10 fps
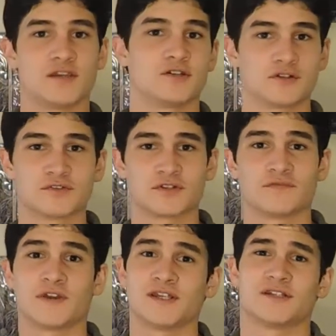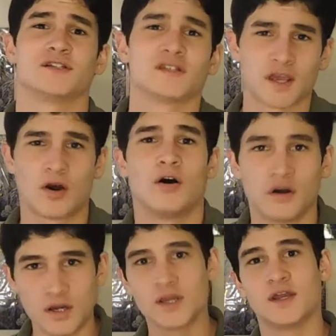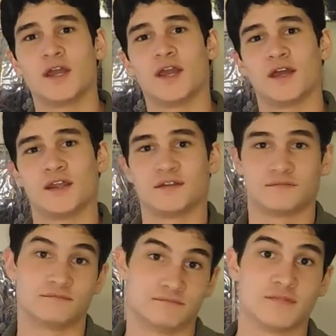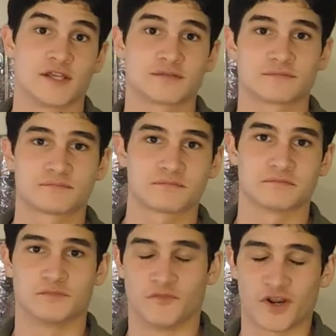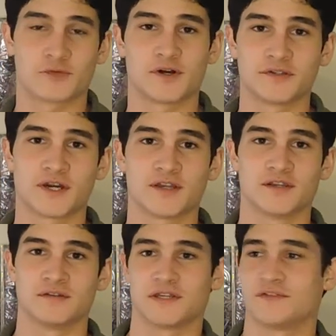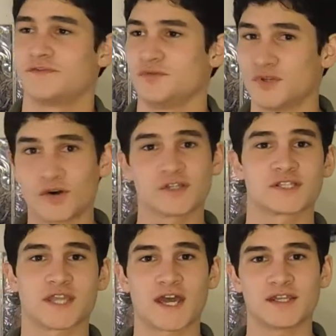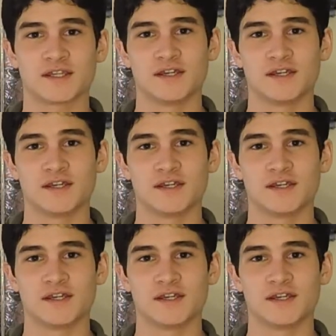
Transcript: It shows her face, and she's like, oh, and that's very well done. If you notice that,